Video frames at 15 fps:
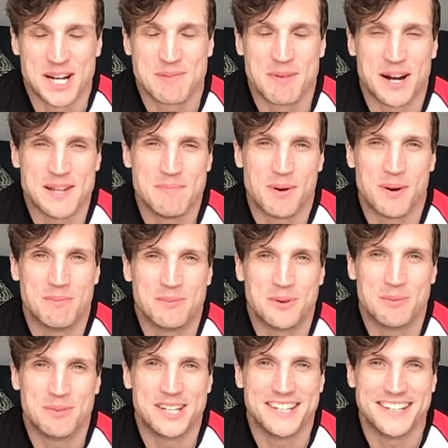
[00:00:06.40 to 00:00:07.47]
body pump
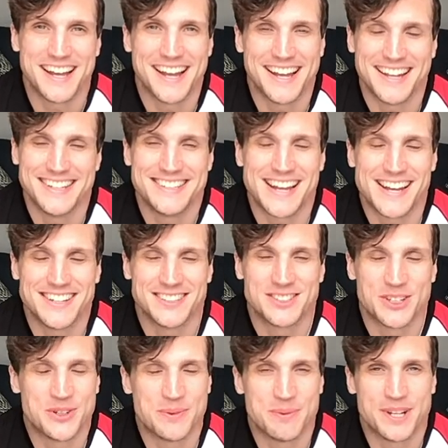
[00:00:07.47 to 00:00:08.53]
with me, Daniel
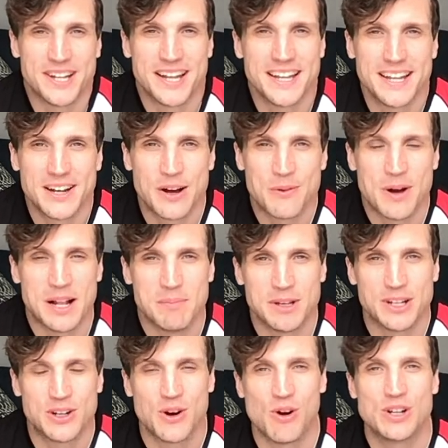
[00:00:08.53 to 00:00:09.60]
Toomey,
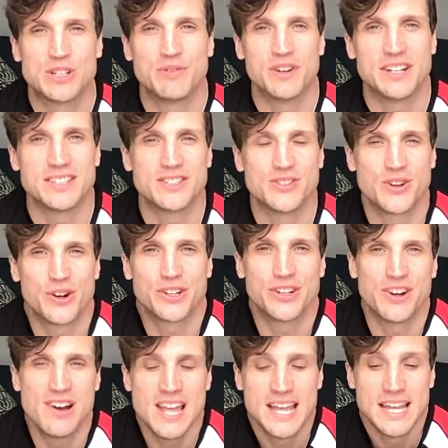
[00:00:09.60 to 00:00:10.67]
well-being coach, fitness
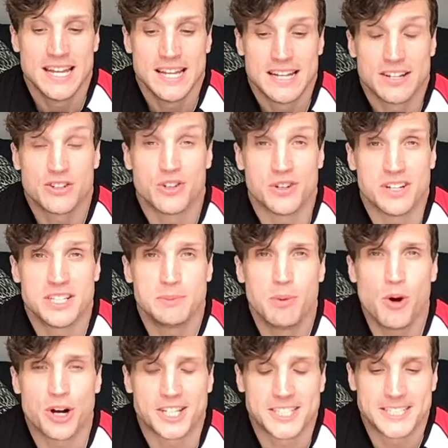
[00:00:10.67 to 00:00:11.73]
instructor in Trinity
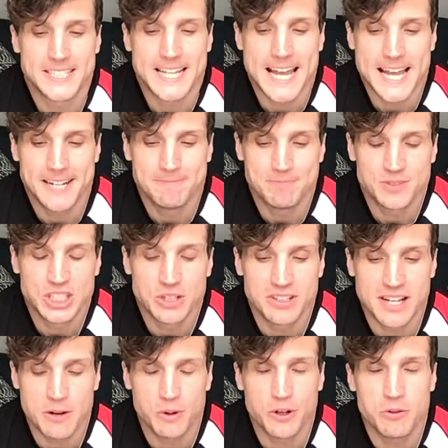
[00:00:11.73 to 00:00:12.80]
Sport. So
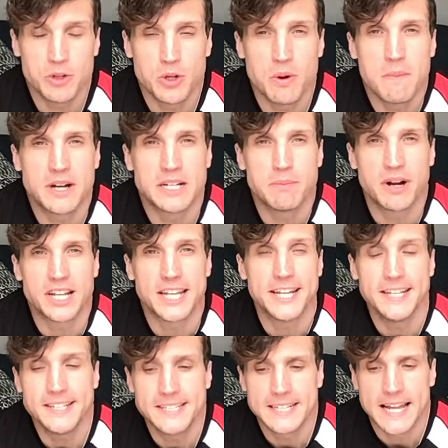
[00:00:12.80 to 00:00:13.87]
today we're going to do a mind body
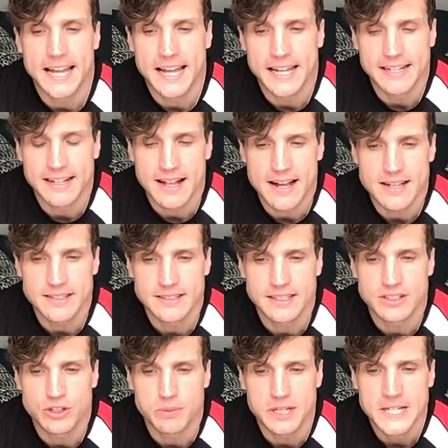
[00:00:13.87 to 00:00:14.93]
hit class.
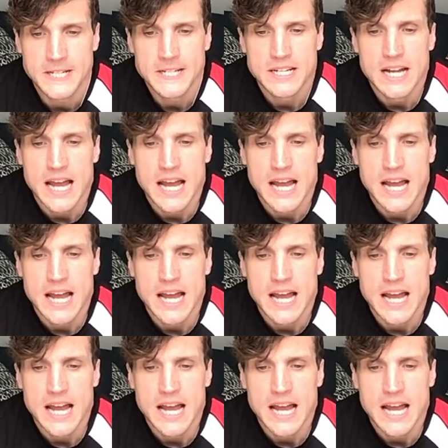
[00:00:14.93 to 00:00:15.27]
It's going to be